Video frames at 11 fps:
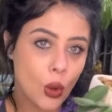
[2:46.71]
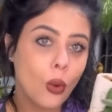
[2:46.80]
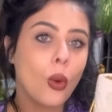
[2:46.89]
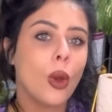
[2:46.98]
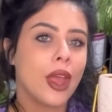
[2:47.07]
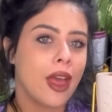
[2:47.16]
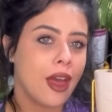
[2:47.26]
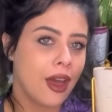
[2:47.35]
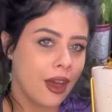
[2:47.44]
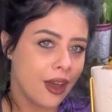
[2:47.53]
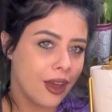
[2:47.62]

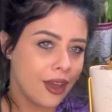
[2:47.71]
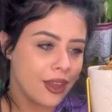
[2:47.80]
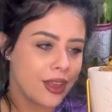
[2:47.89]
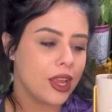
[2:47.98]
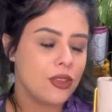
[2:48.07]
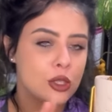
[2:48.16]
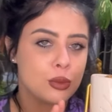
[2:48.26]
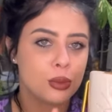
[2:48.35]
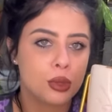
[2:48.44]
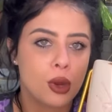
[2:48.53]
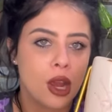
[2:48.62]
Hoya and this
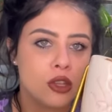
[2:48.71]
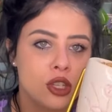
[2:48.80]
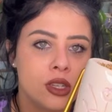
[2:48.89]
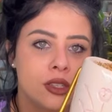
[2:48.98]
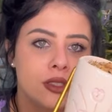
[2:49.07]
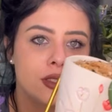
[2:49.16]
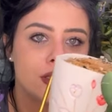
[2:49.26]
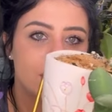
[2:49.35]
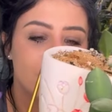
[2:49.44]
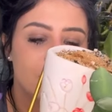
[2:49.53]
precious